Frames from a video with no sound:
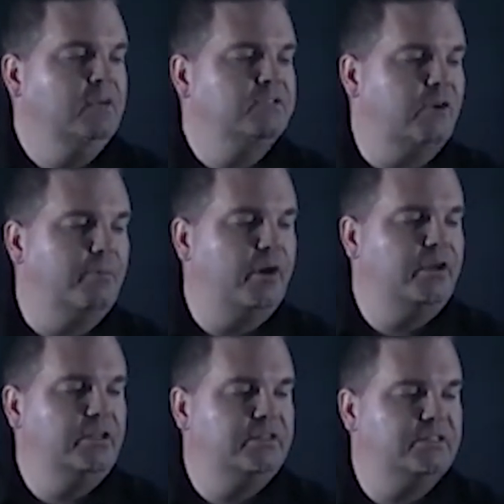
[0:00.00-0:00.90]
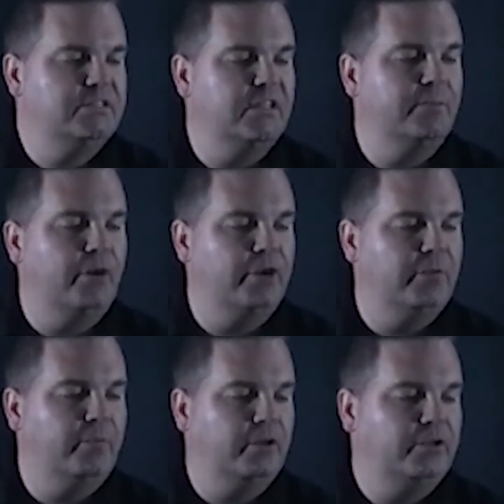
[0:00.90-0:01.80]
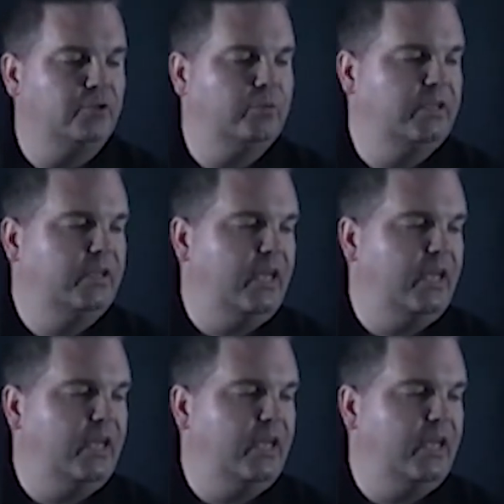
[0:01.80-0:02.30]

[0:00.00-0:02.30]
So ammonia, this is the ammonia molecule here,